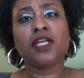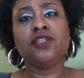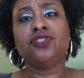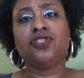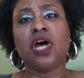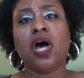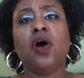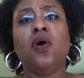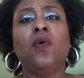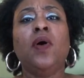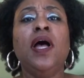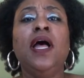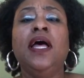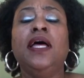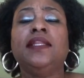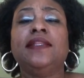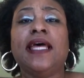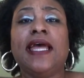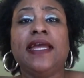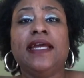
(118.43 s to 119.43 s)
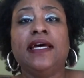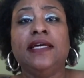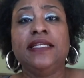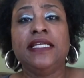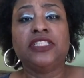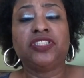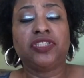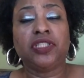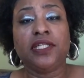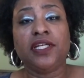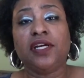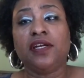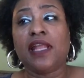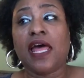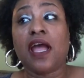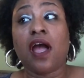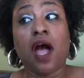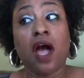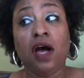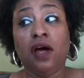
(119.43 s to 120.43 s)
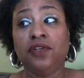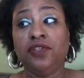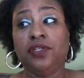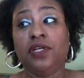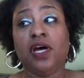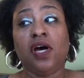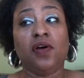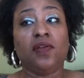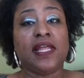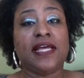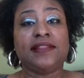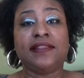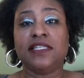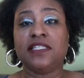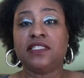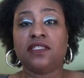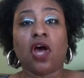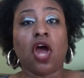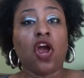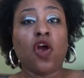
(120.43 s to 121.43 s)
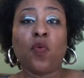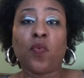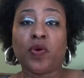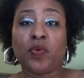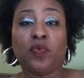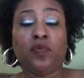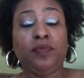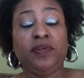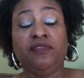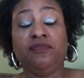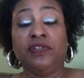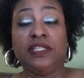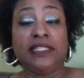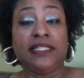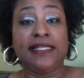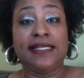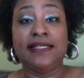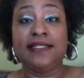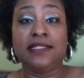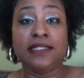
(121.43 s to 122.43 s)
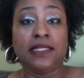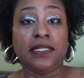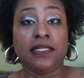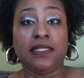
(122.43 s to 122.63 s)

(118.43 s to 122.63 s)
So they initially are like, oh, you know, like this artwork would be really easy